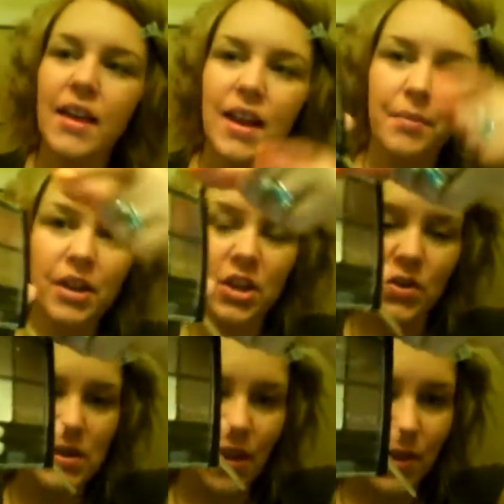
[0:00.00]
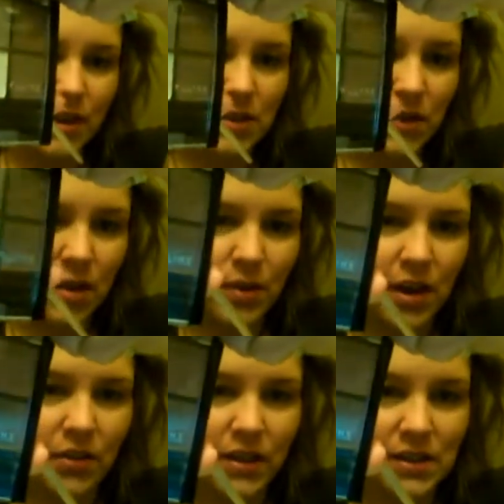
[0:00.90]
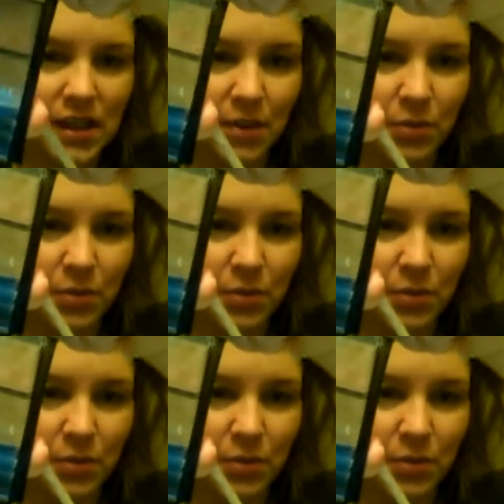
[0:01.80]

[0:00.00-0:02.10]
And I'm going to use this one up here that's